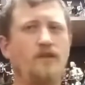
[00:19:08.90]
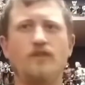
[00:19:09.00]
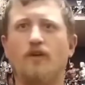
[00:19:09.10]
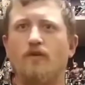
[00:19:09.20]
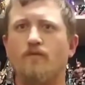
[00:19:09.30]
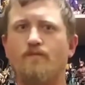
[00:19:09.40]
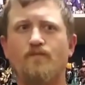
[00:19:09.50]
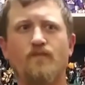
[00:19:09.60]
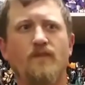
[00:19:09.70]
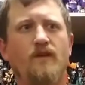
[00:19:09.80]
so,
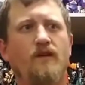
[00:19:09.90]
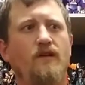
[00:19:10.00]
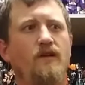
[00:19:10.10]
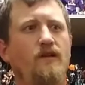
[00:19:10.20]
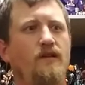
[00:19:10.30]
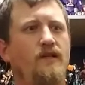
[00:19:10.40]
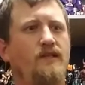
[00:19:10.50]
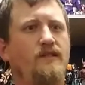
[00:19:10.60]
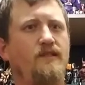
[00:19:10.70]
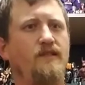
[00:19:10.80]

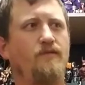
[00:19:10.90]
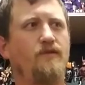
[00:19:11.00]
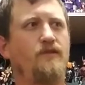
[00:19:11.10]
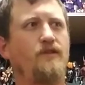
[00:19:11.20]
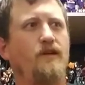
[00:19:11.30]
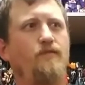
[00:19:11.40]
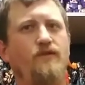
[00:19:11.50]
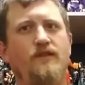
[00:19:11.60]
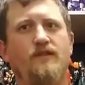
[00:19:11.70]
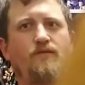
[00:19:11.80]
let's see. We're going to start
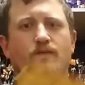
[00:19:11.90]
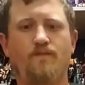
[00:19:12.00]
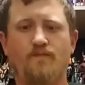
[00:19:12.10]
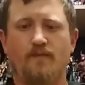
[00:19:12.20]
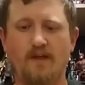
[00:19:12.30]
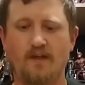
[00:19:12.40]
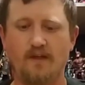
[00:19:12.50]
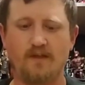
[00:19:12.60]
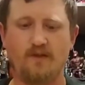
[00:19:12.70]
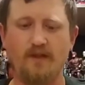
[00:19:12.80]
with this one.
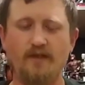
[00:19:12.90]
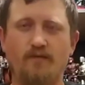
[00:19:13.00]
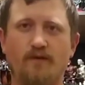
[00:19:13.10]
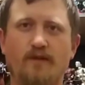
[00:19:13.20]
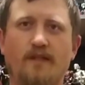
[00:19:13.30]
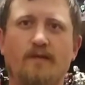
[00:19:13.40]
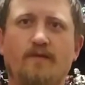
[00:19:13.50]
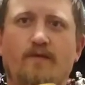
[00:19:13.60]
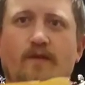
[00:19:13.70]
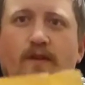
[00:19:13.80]
So this one
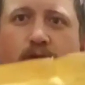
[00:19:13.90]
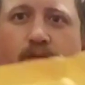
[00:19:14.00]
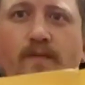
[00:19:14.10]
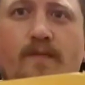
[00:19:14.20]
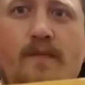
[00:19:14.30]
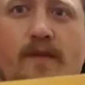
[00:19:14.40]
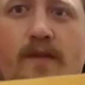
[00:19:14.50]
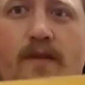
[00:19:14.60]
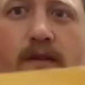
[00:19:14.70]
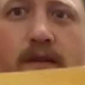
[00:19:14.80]
comes from
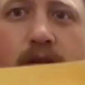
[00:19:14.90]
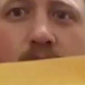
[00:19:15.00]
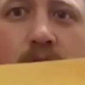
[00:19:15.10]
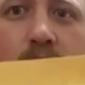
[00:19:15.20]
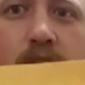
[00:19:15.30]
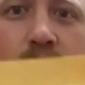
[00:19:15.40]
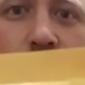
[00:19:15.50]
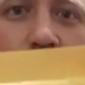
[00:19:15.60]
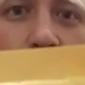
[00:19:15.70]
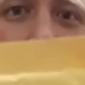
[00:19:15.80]

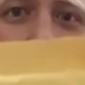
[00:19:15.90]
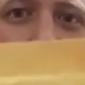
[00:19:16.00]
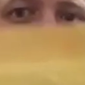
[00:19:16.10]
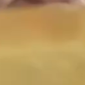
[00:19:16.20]
Shartimus